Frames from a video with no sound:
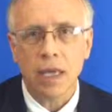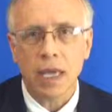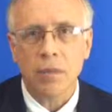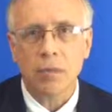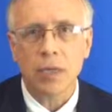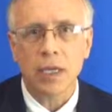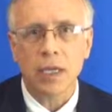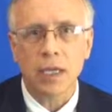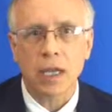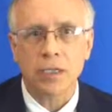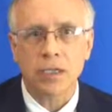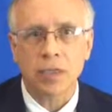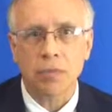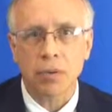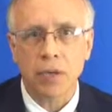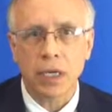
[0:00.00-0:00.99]

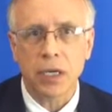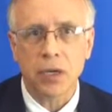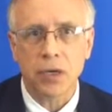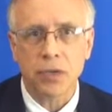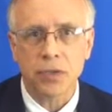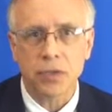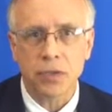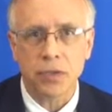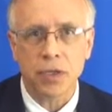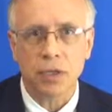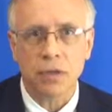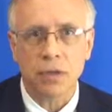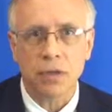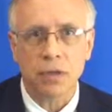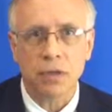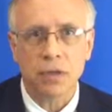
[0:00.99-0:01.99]
embryologic precursor to
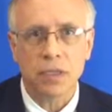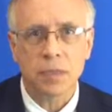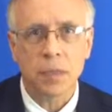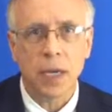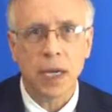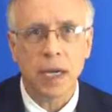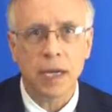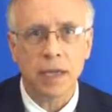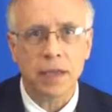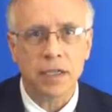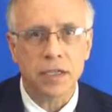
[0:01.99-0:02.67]
the spine.